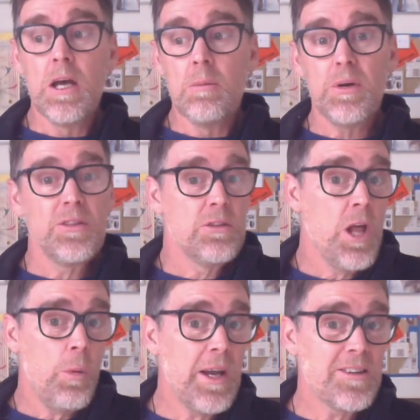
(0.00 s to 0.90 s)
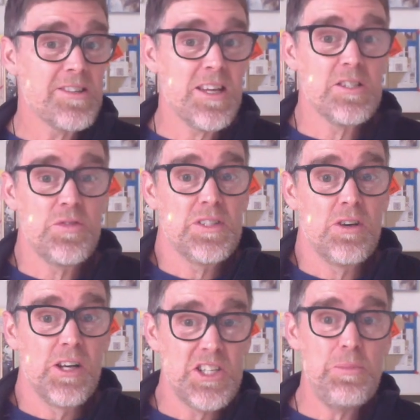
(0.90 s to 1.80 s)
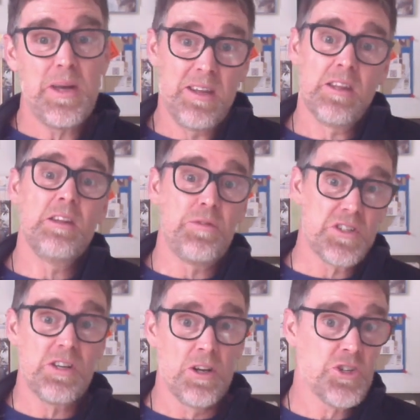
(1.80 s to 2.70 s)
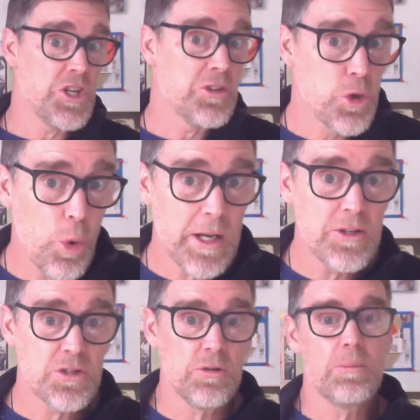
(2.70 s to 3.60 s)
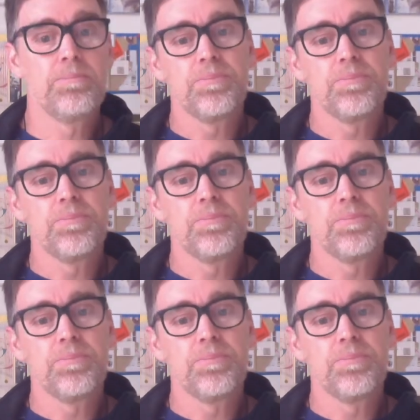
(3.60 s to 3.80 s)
But no one understands the physiology better than the physiology you're talking to.